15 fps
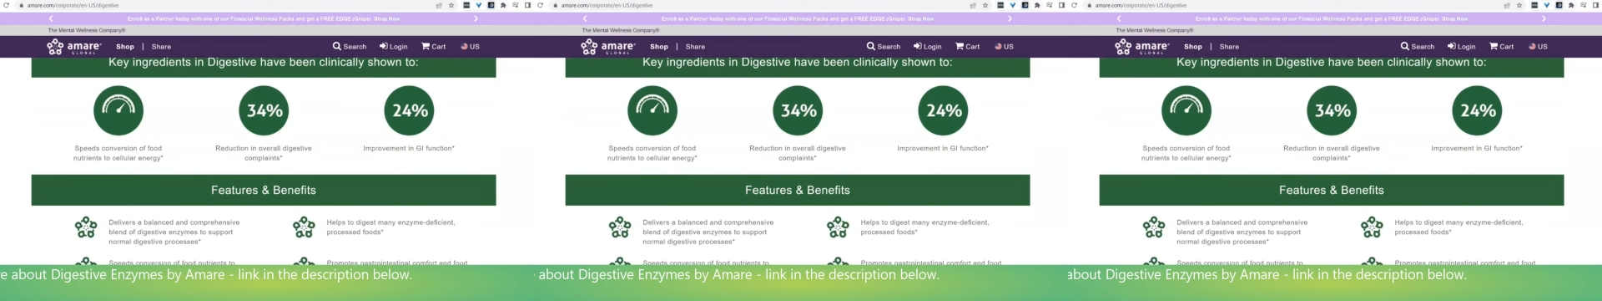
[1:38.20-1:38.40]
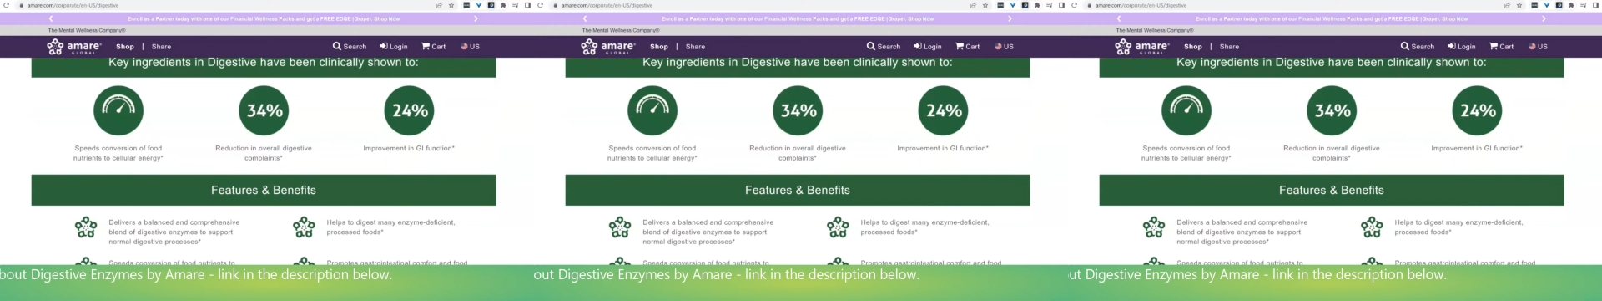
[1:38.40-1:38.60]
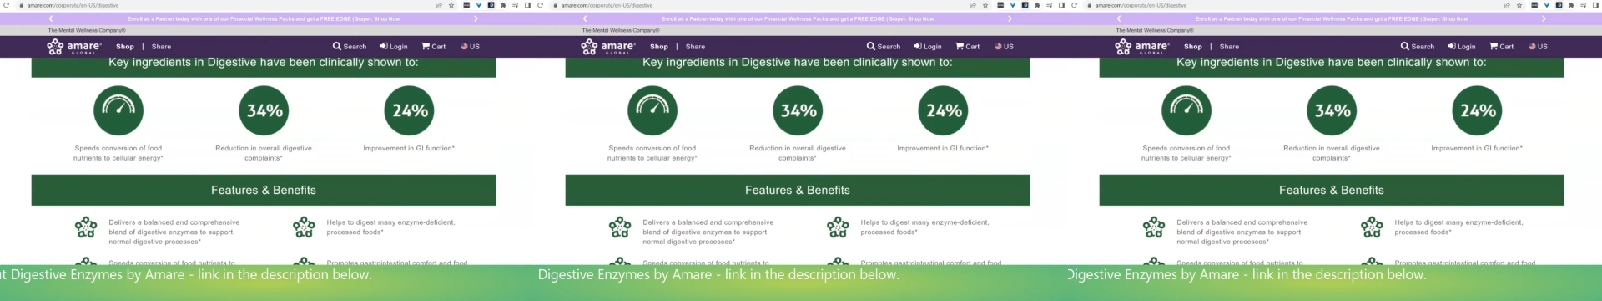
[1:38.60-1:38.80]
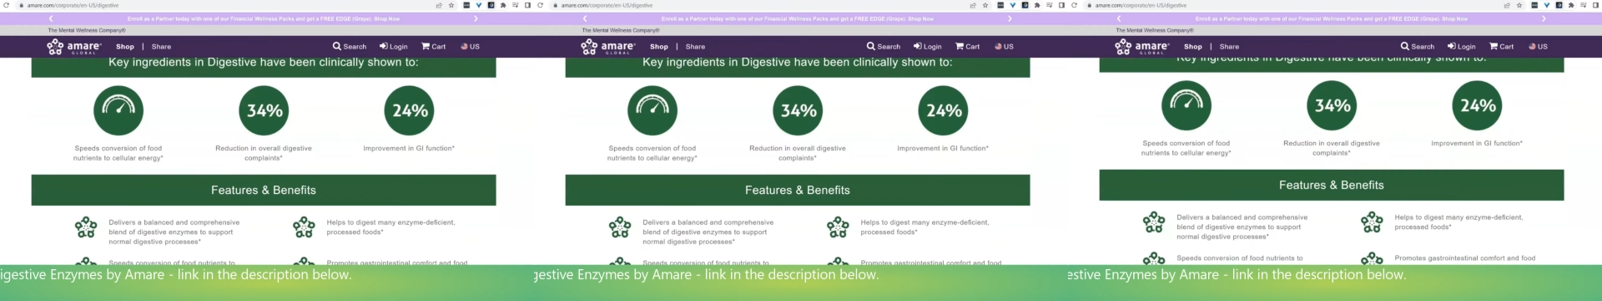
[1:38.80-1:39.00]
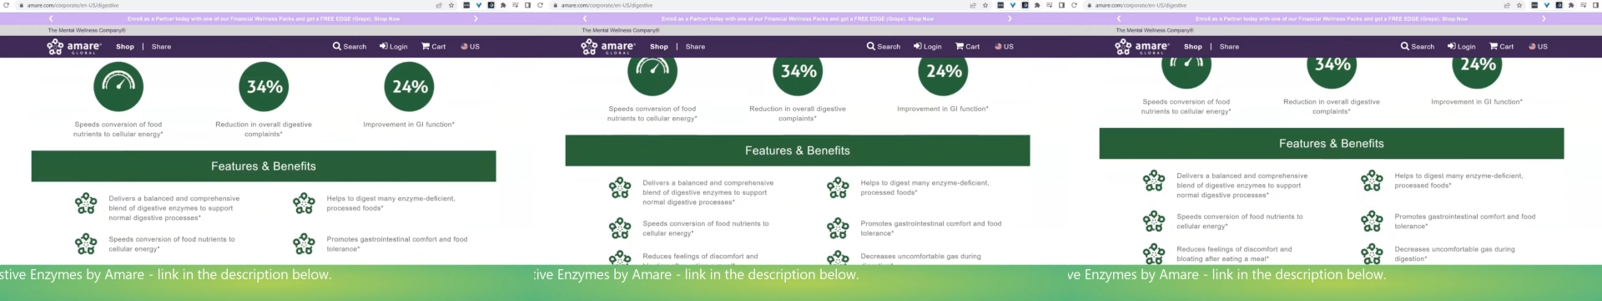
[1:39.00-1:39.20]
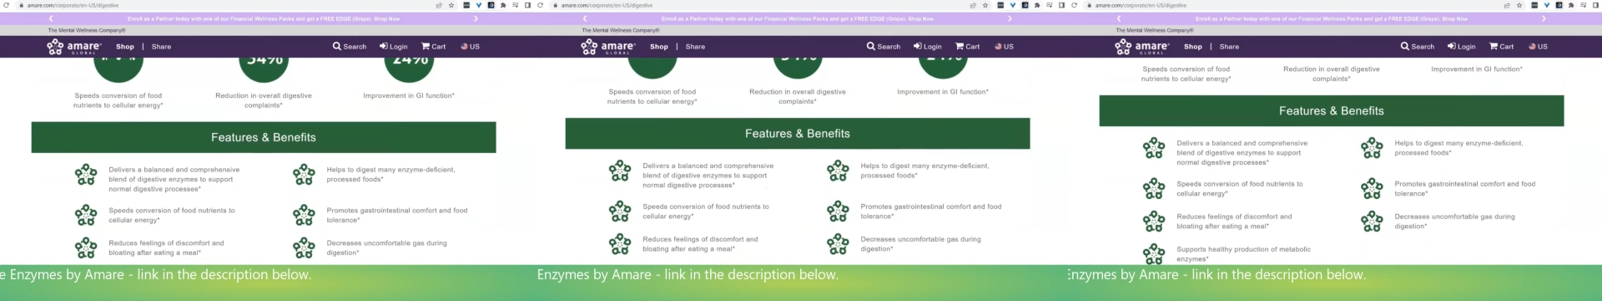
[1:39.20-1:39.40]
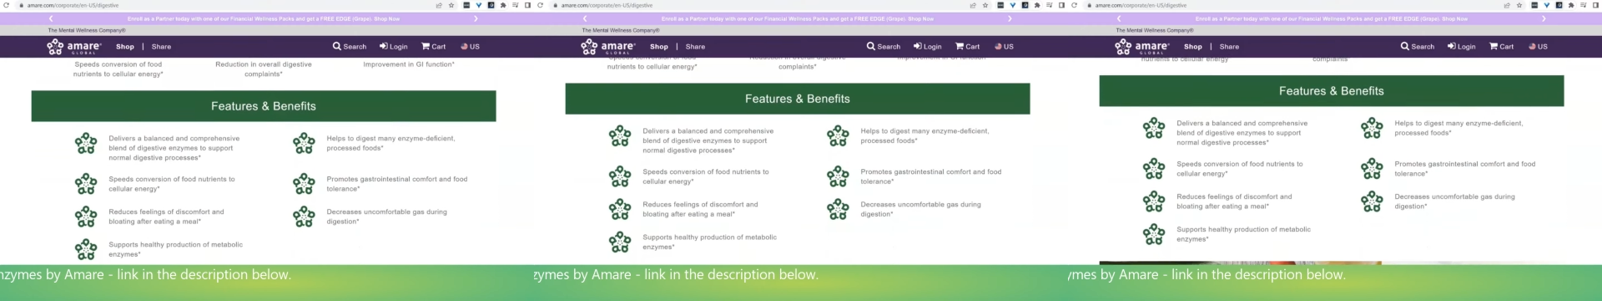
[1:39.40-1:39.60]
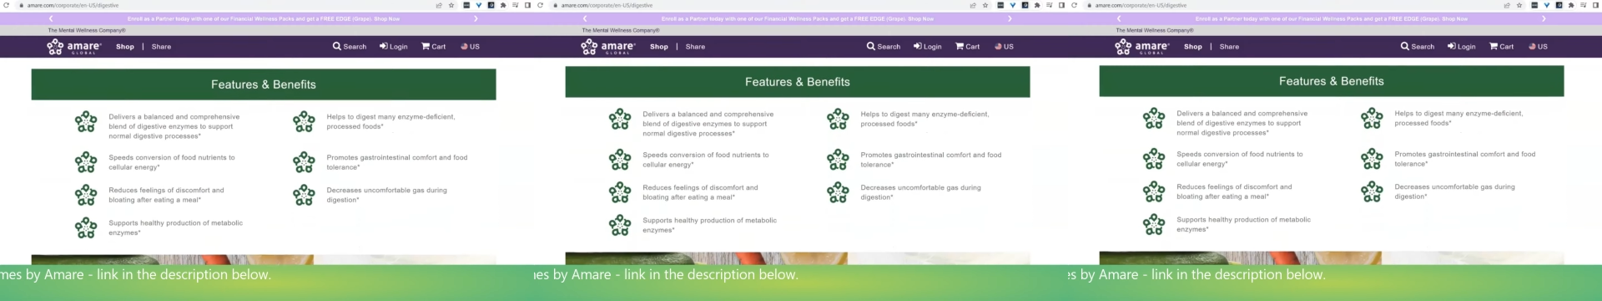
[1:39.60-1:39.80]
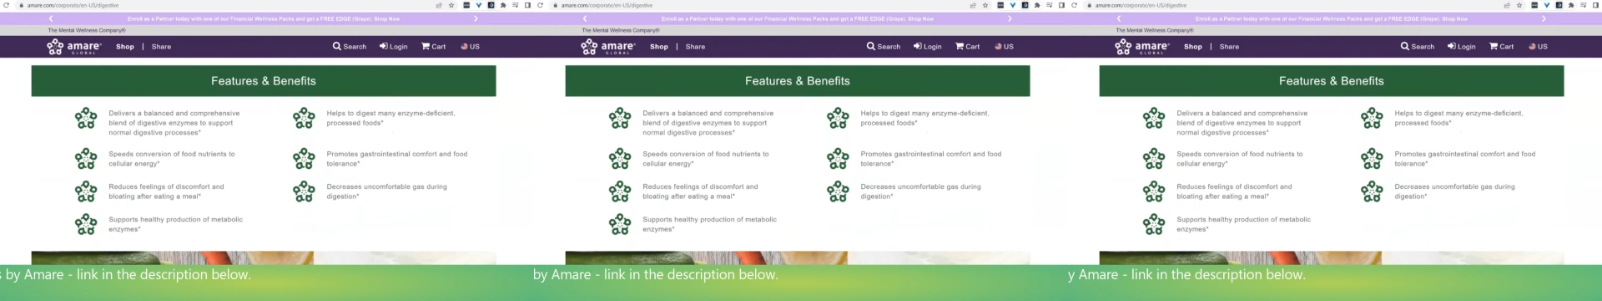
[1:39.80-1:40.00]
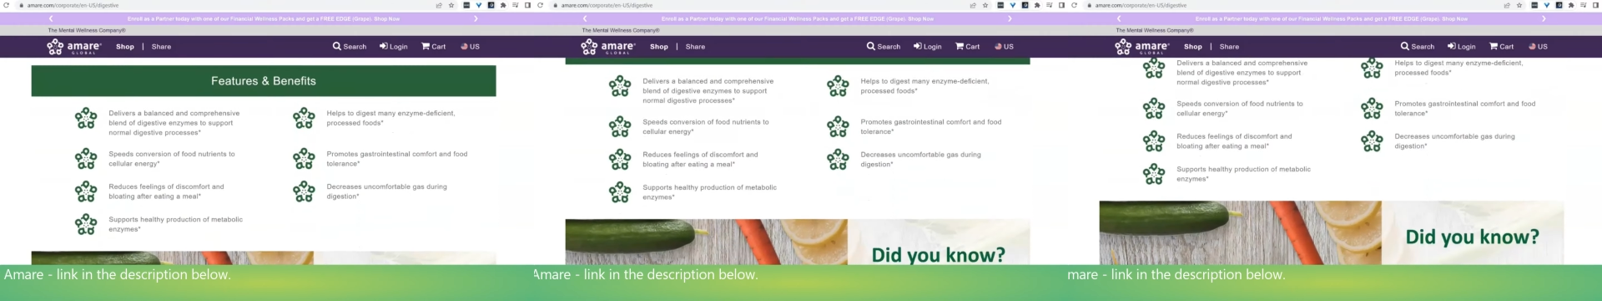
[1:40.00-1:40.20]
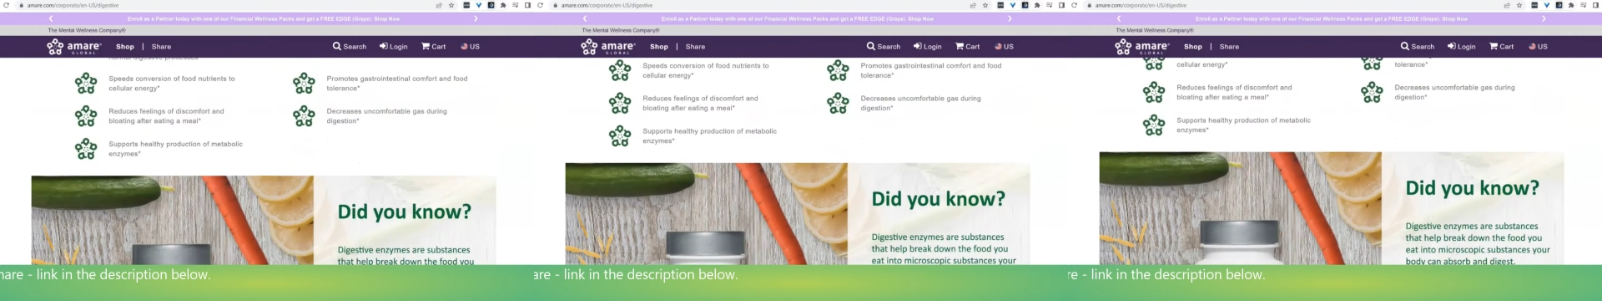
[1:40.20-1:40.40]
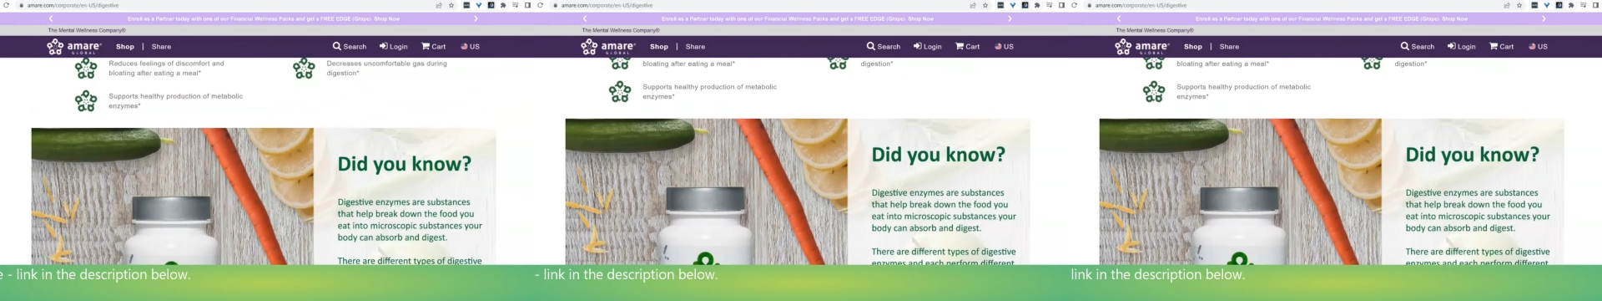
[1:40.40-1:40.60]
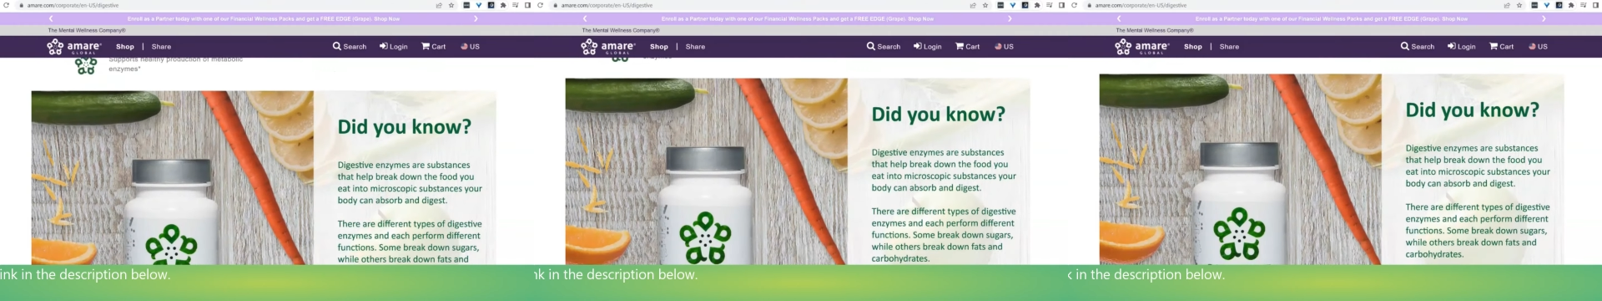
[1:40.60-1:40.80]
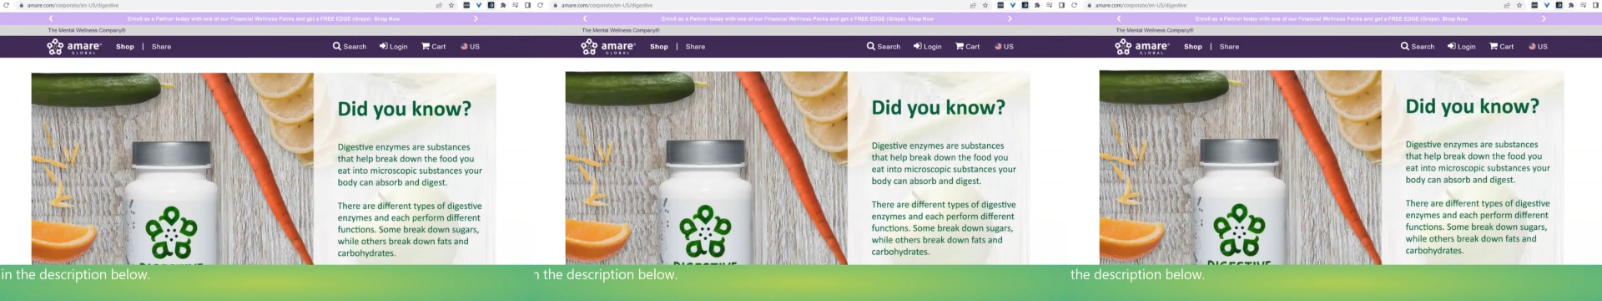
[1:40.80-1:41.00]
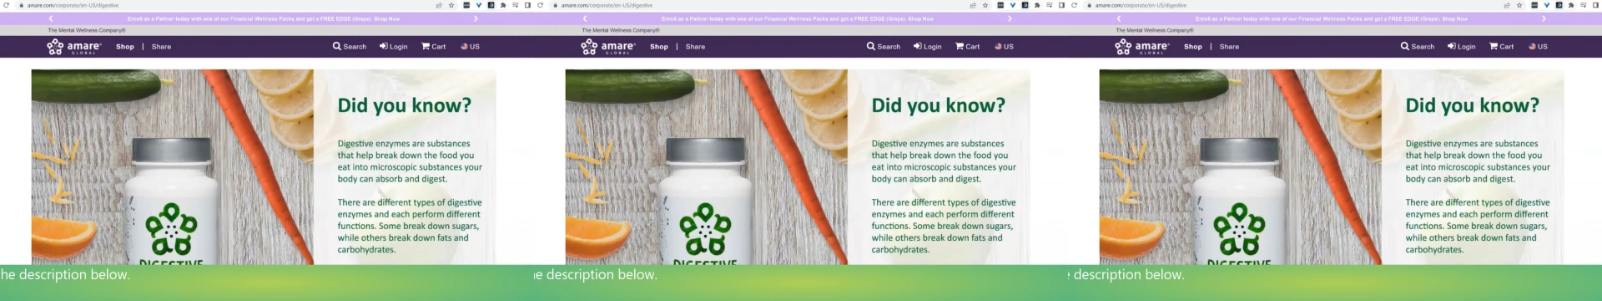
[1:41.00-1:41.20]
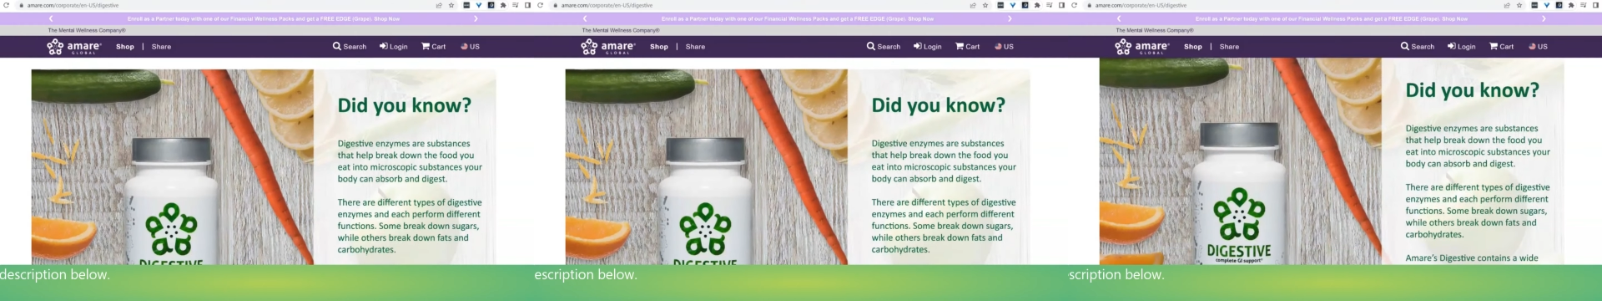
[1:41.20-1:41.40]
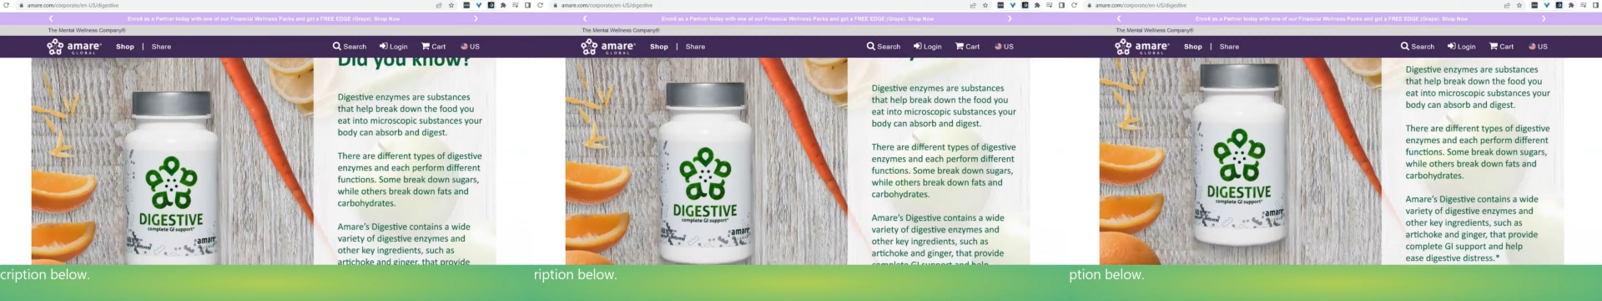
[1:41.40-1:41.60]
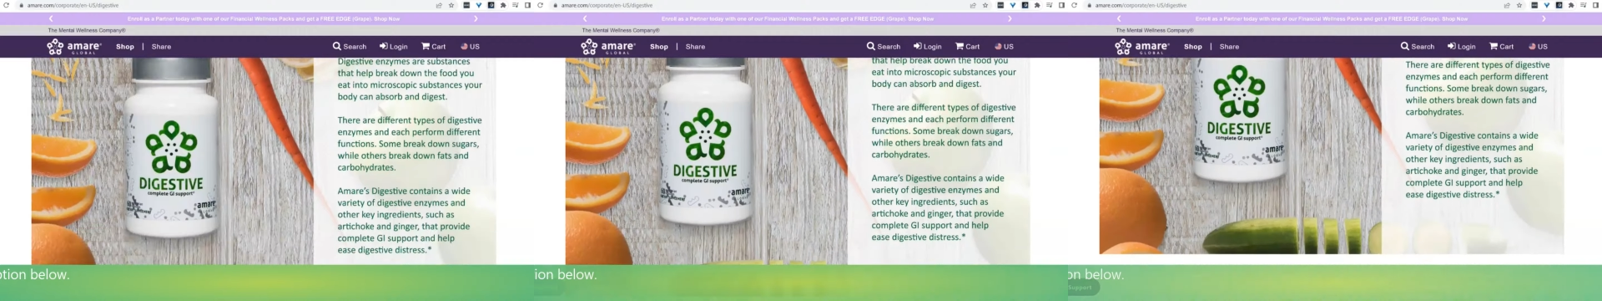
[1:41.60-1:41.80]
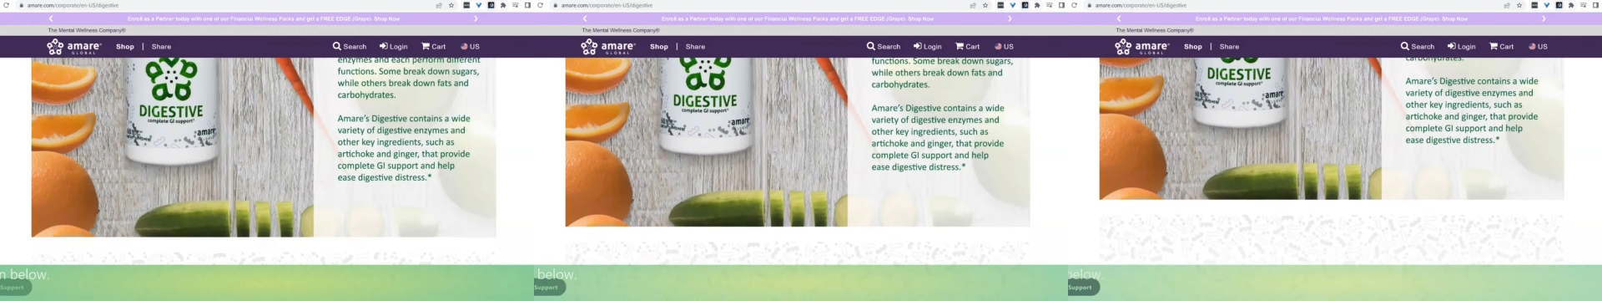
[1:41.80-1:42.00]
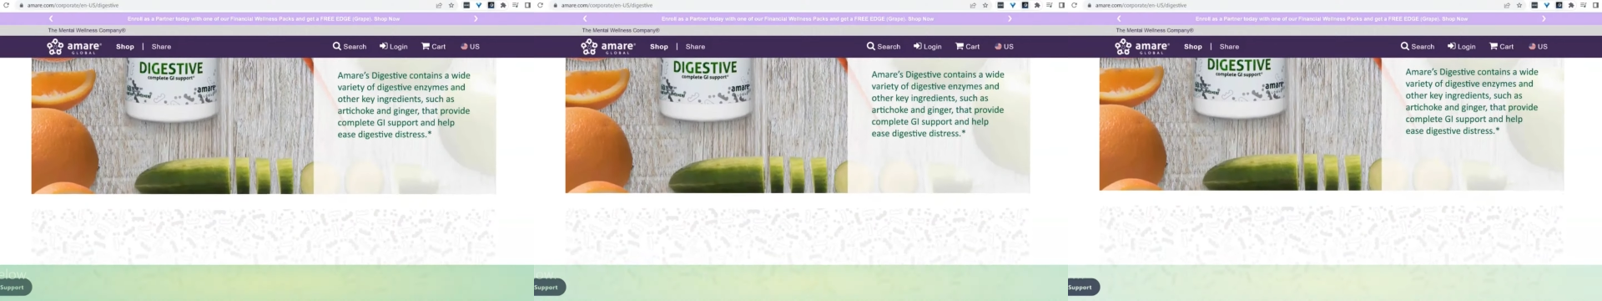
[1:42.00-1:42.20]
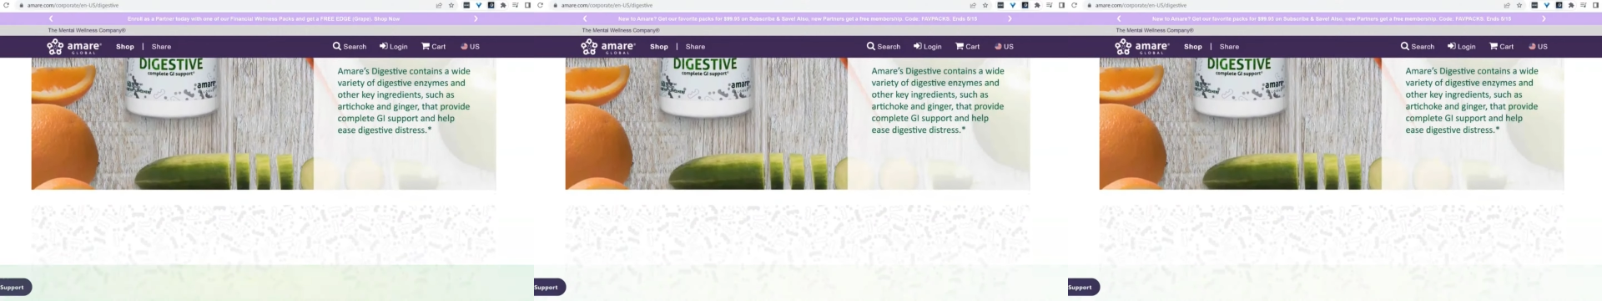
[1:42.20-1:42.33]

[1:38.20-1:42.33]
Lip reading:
[unreadable: no face in view]